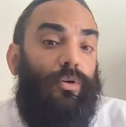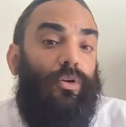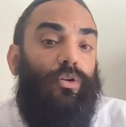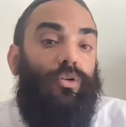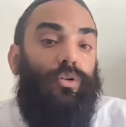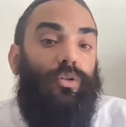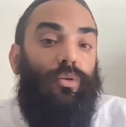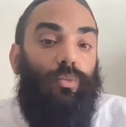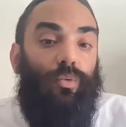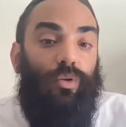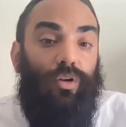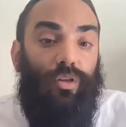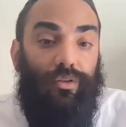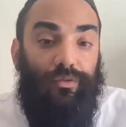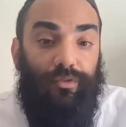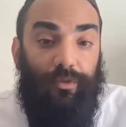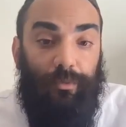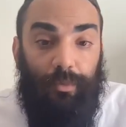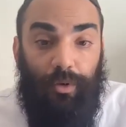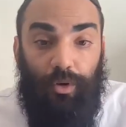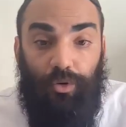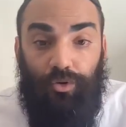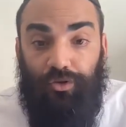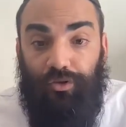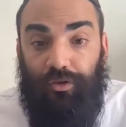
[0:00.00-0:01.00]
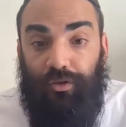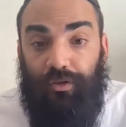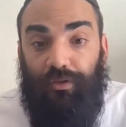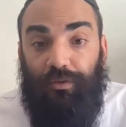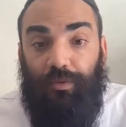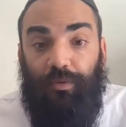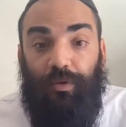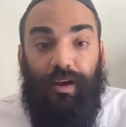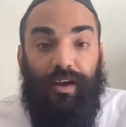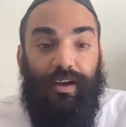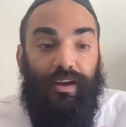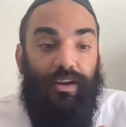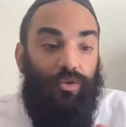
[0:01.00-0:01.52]
Baruch Hu in the world of emotions,
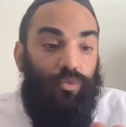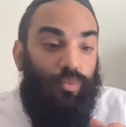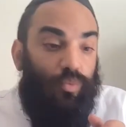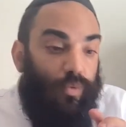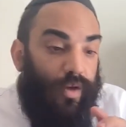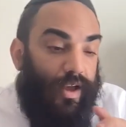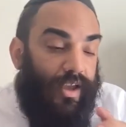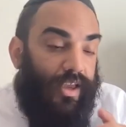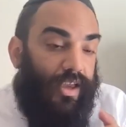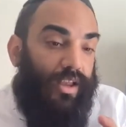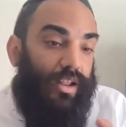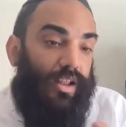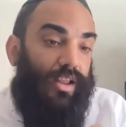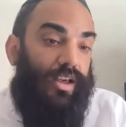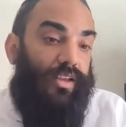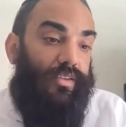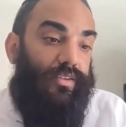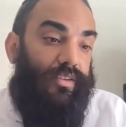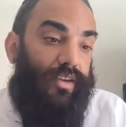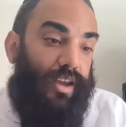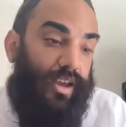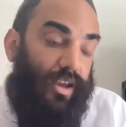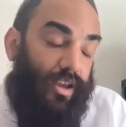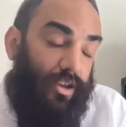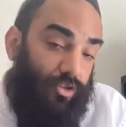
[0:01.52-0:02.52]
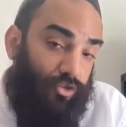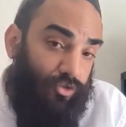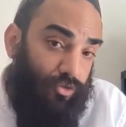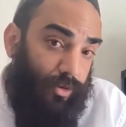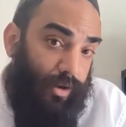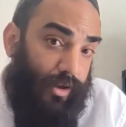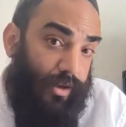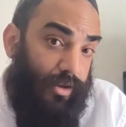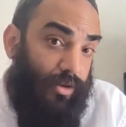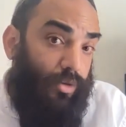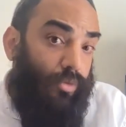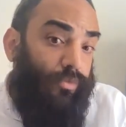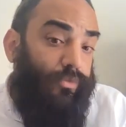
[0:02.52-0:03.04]
where I can regulate and I can
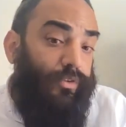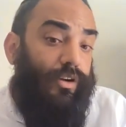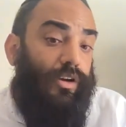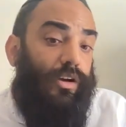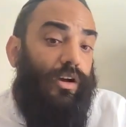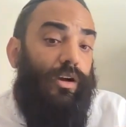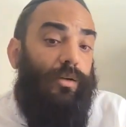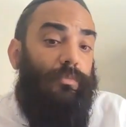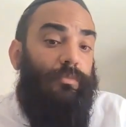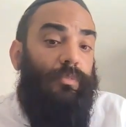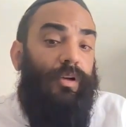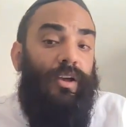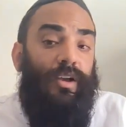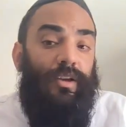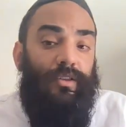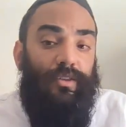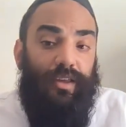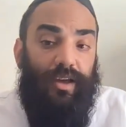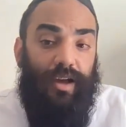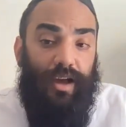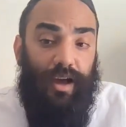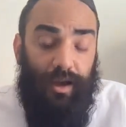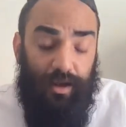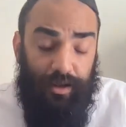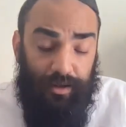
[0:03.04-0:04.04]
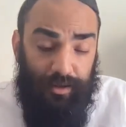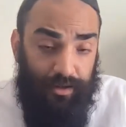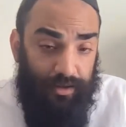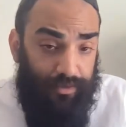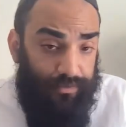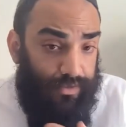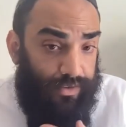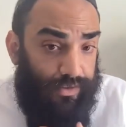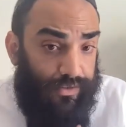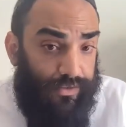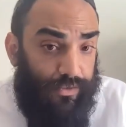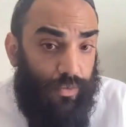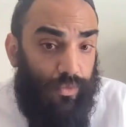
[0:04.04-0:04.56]
try and overcome the cognitive
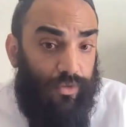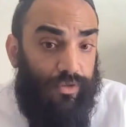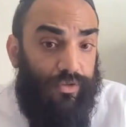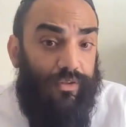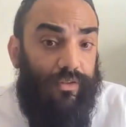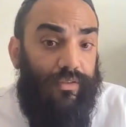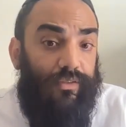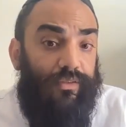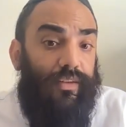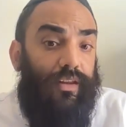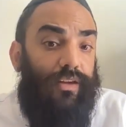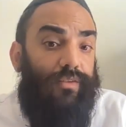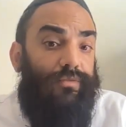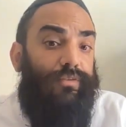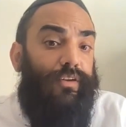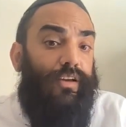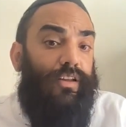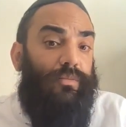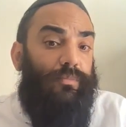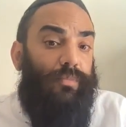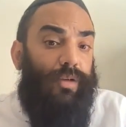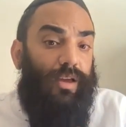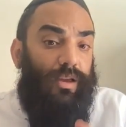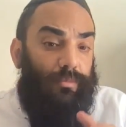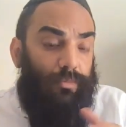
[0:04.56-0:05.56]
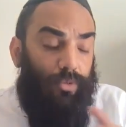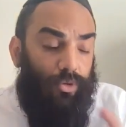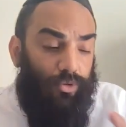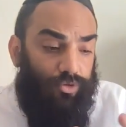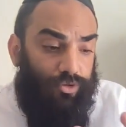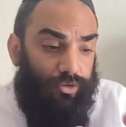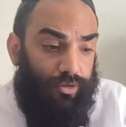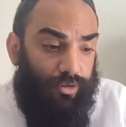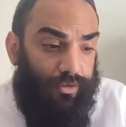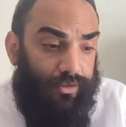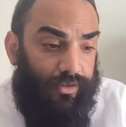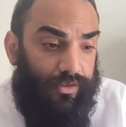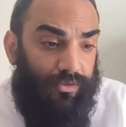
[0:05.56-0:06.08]
distortions that affect my
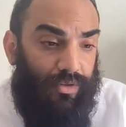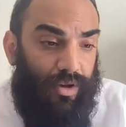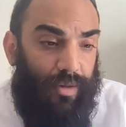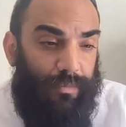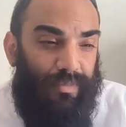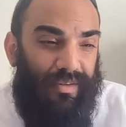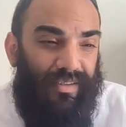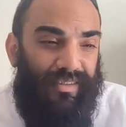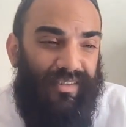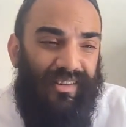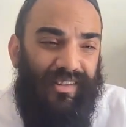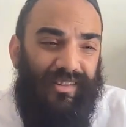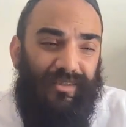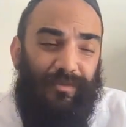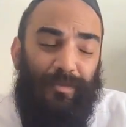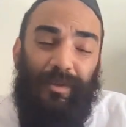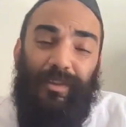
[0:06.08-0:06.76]
emotional discrepancies.